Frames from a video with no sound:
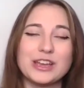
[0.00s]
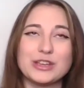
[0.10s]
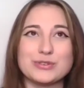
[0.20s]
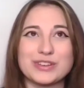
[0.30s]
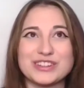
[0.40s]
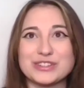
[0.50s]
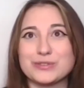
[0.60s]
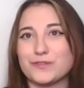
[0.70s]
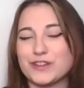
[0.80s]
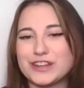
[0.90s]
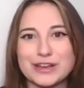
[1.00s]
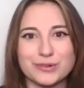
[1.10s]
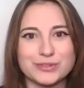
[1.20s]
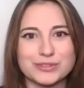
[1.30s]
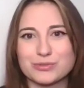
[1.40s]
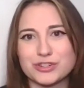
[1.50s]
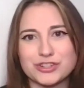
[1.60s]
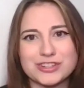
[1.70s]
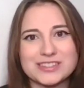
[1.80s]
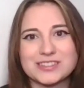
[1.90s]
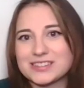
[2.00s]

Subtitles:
You can do videos or just